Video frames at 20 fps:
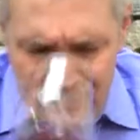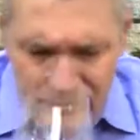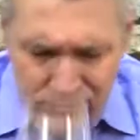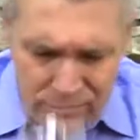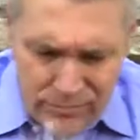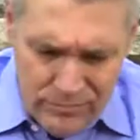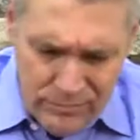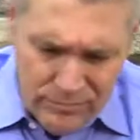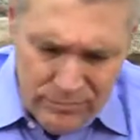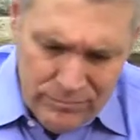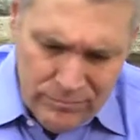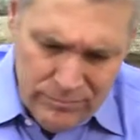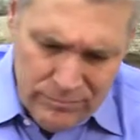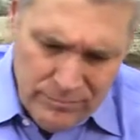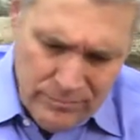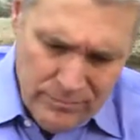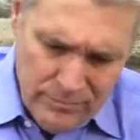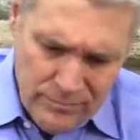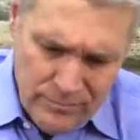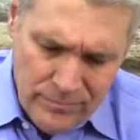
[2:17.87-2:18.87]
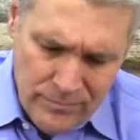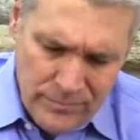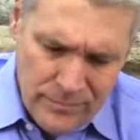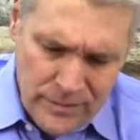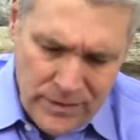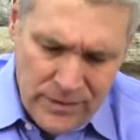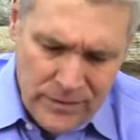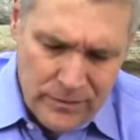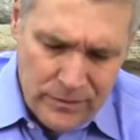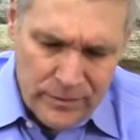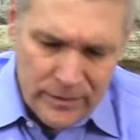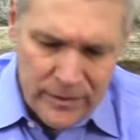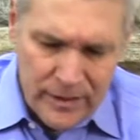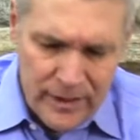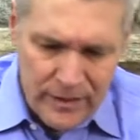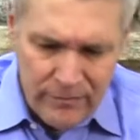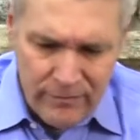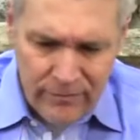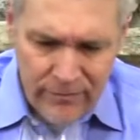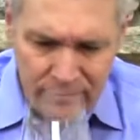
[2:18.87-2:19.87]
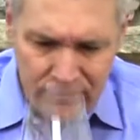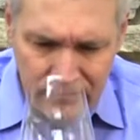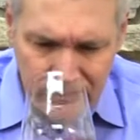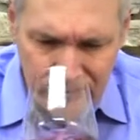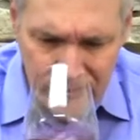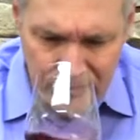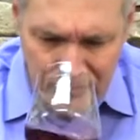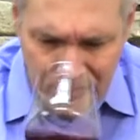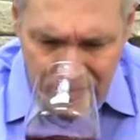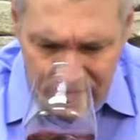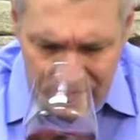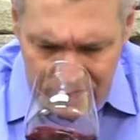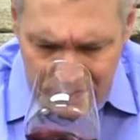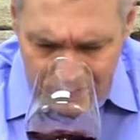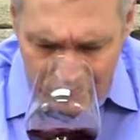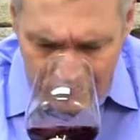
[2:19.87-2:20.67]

Mm. It's really kind of nice and